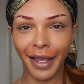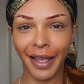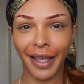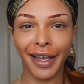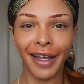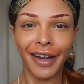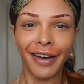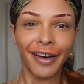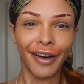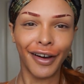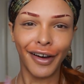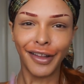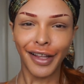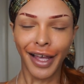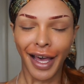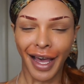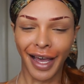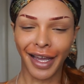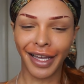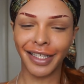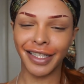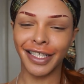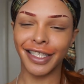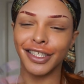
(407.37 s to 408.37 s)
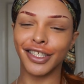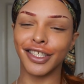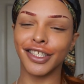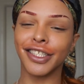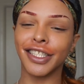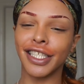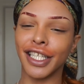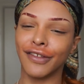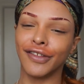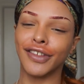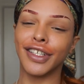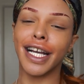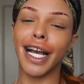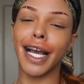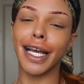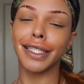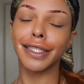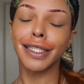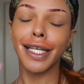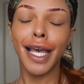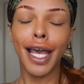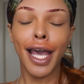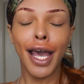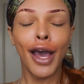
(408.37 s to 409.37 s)
and all that, and then just see if you
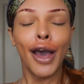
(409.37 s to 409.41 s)
guys